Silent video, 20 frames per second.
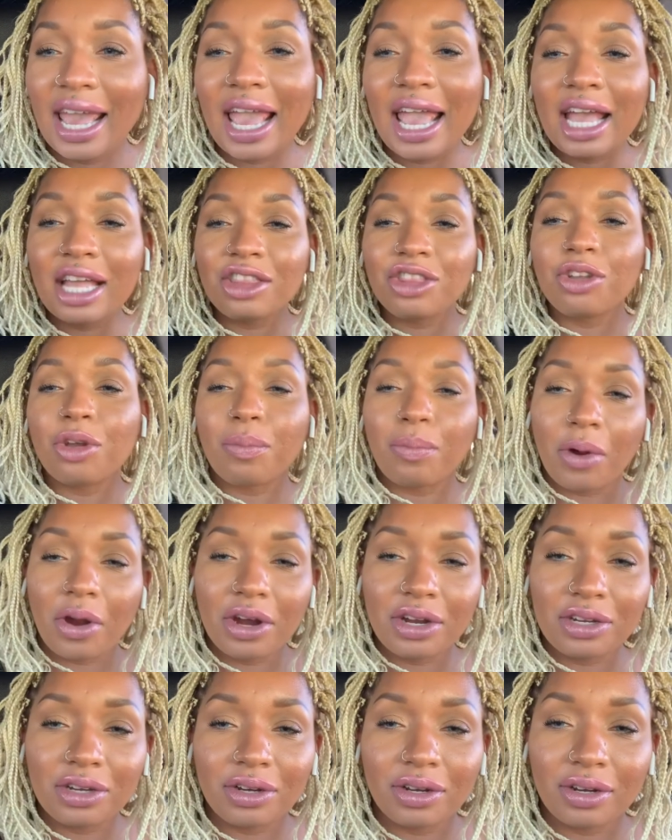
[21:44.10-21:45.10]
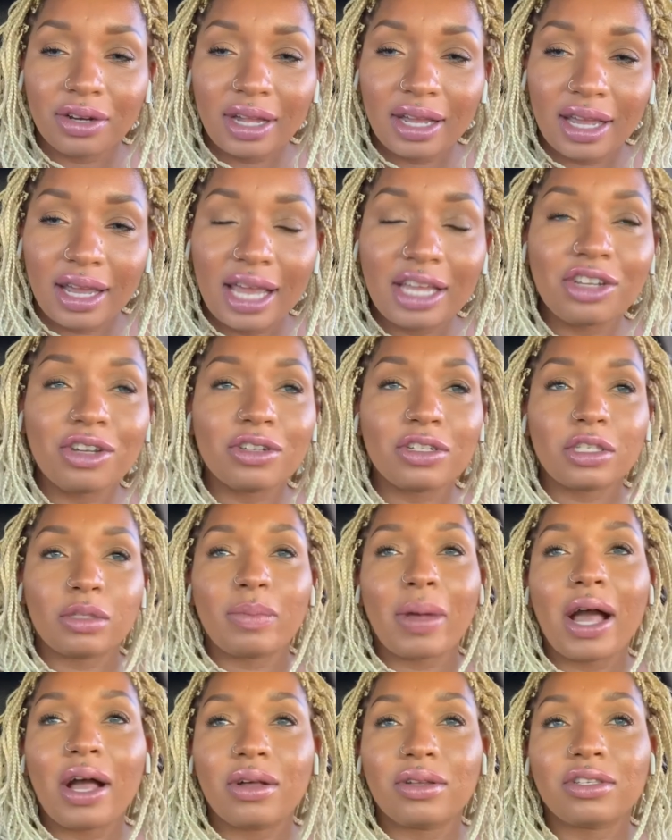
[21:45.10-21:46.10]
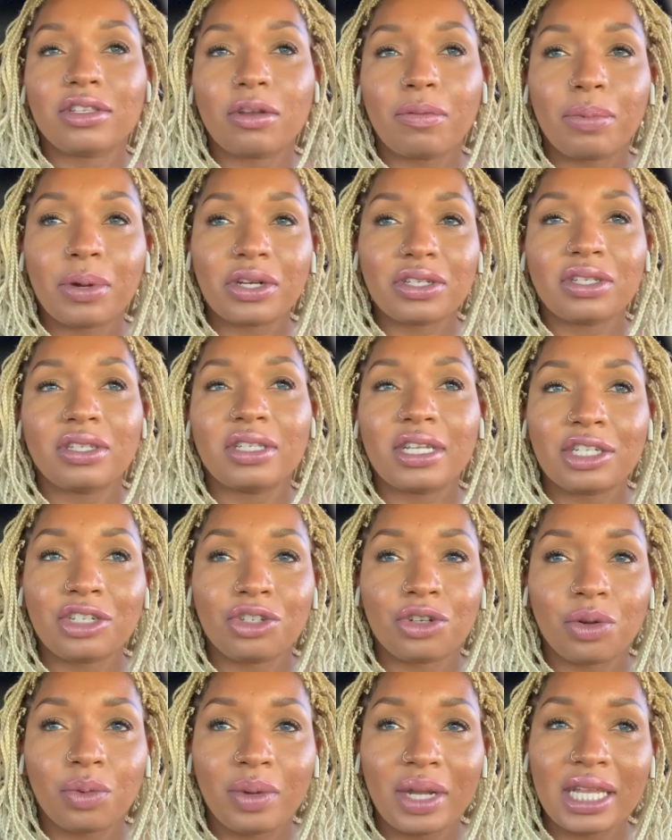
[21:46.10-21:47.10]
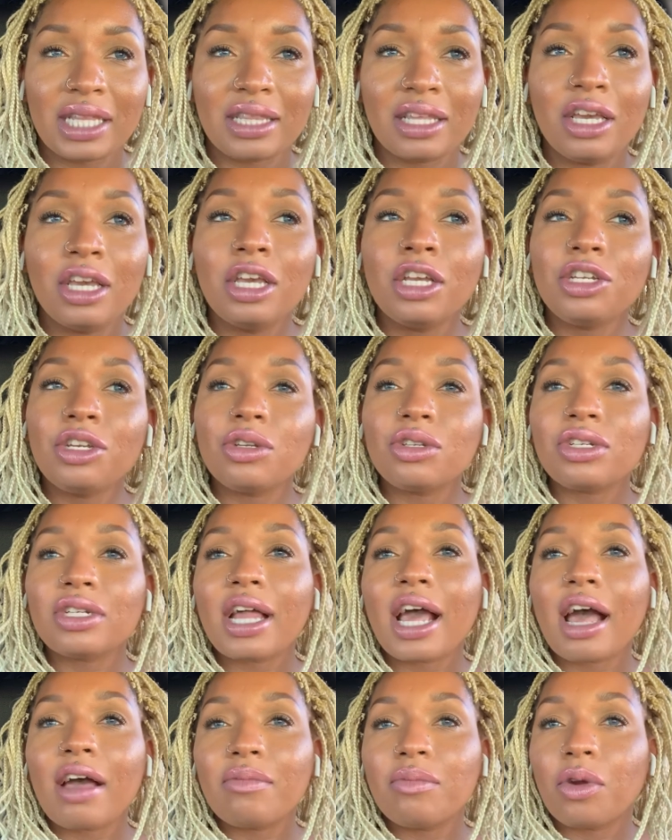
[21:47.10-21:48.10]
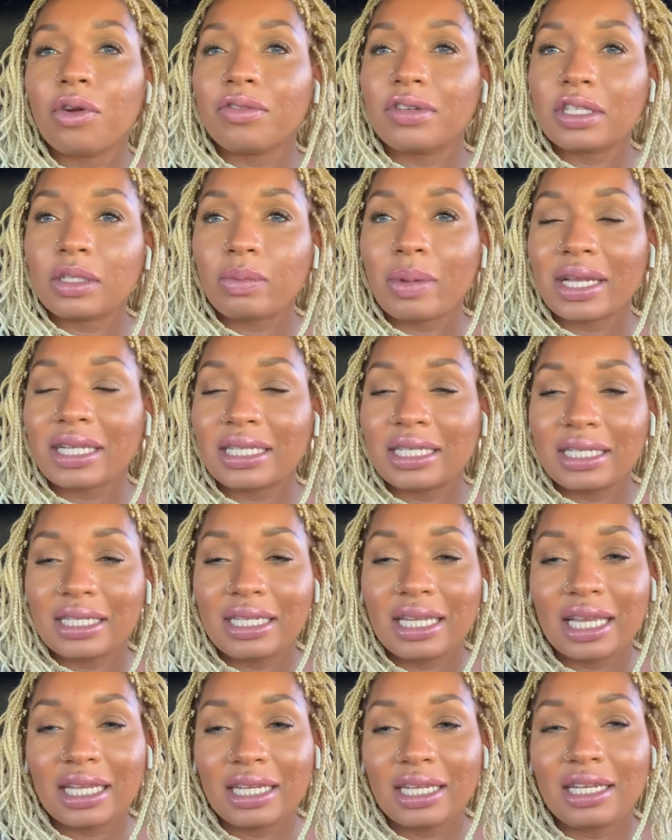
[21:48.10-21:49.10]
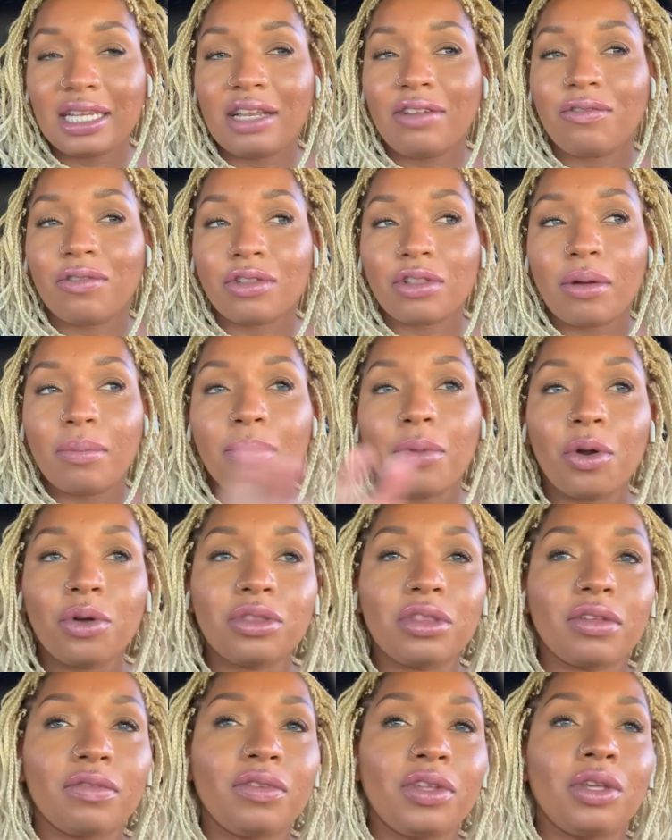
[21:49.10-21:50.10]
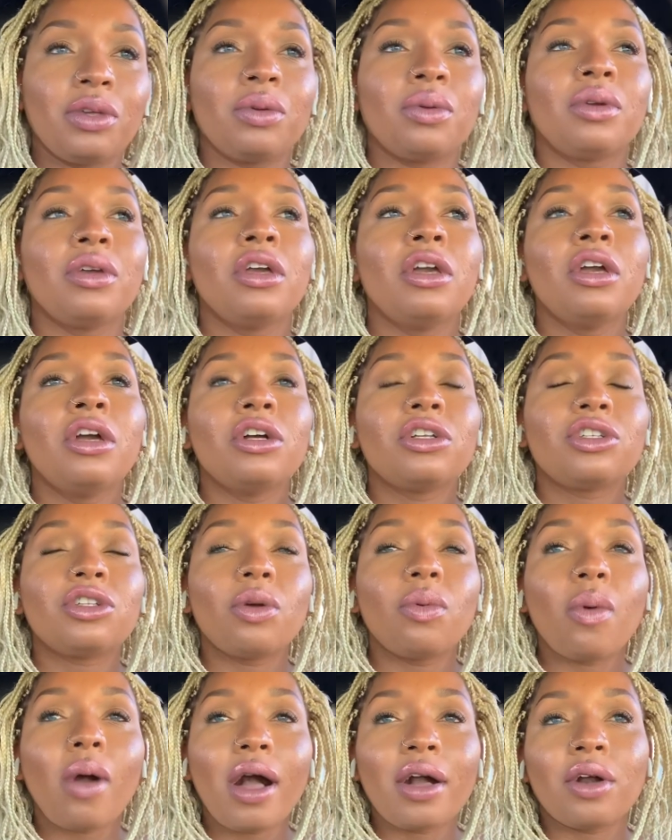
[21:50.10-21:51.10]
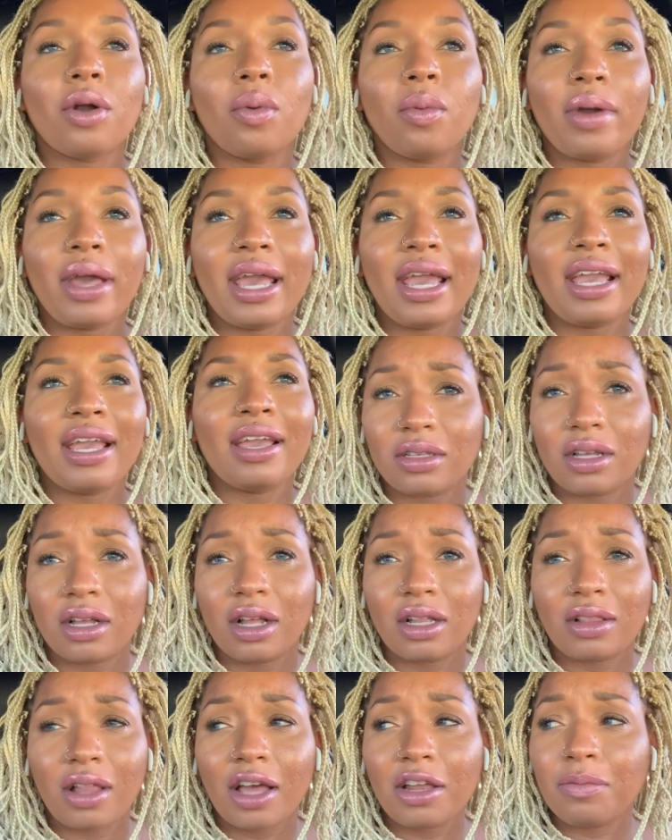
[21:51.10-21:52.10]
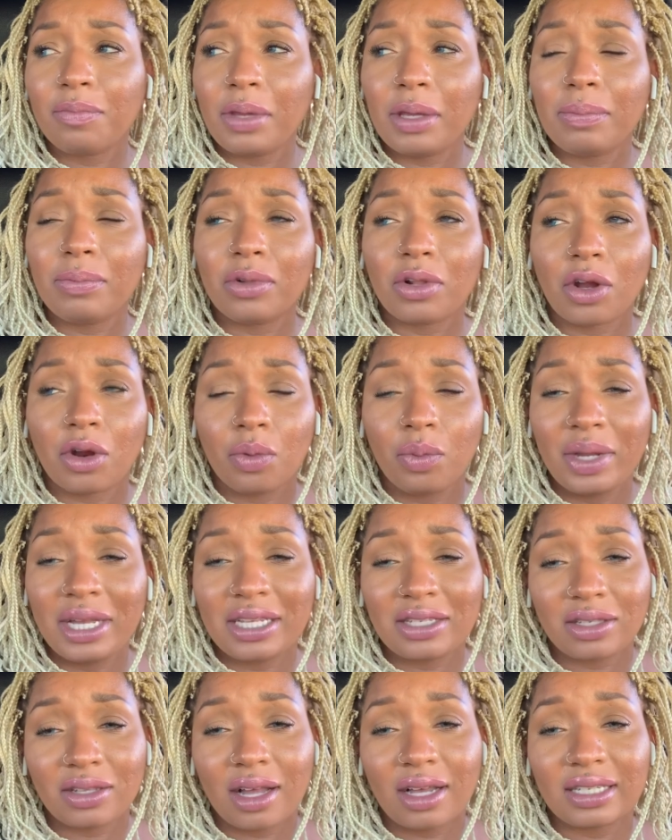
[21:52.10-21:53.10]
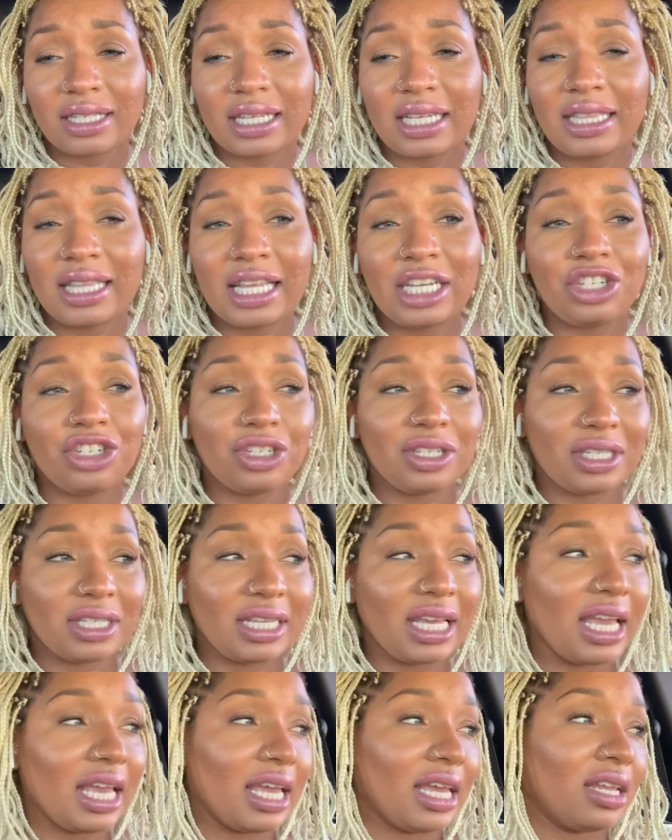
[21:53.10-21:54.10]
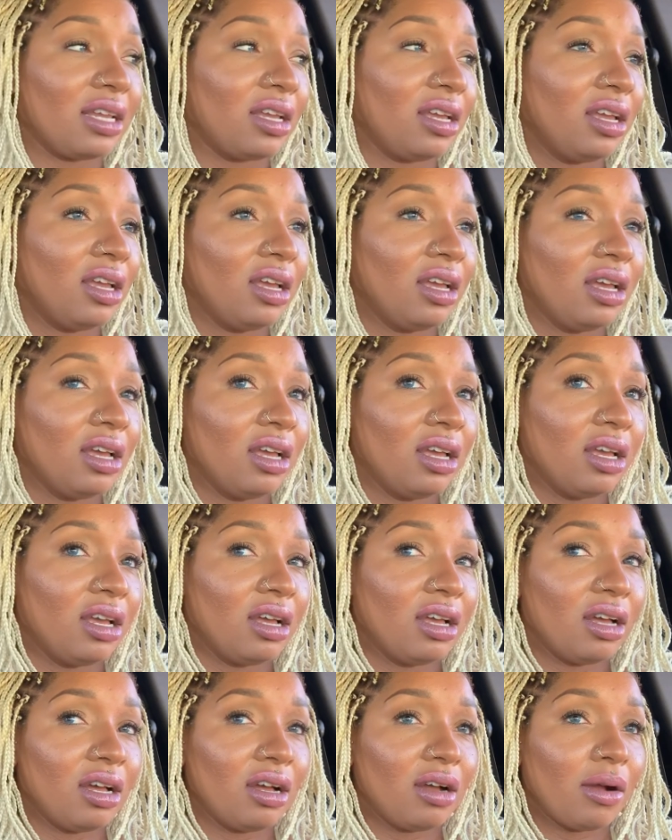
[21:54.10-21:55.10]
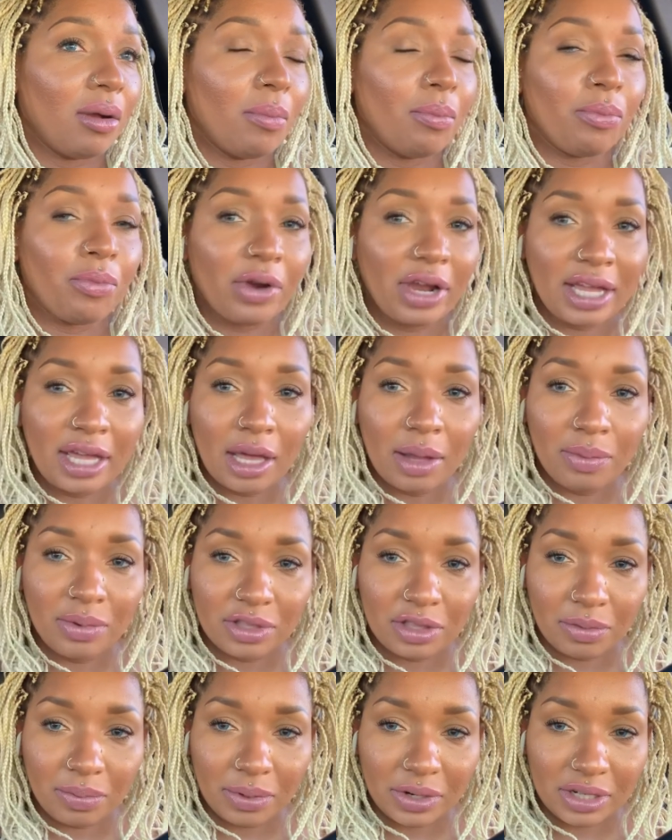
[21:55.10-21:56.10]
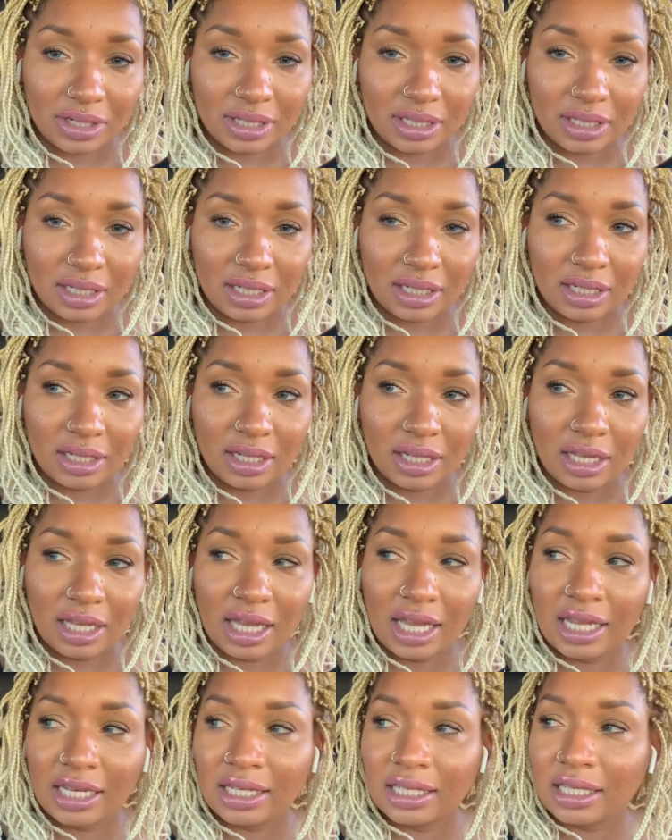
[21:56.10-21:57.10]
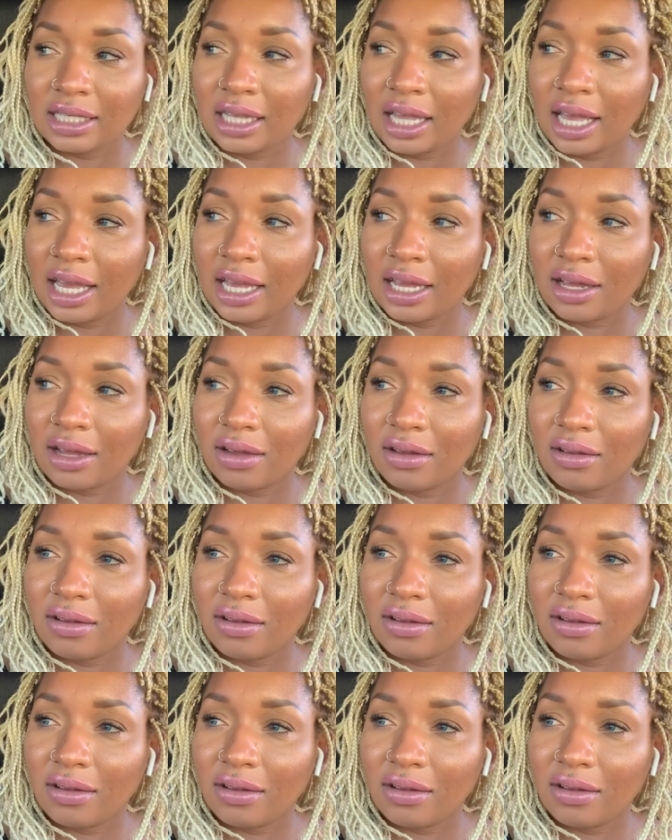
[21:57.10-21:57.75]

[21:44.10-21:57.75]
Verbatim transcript: and your partner, your spouse, the person that you're with. You should have more respect and dignity for the both of you to walk away. A lot of people are weak sauce and they just can't break up with the person. And it's like,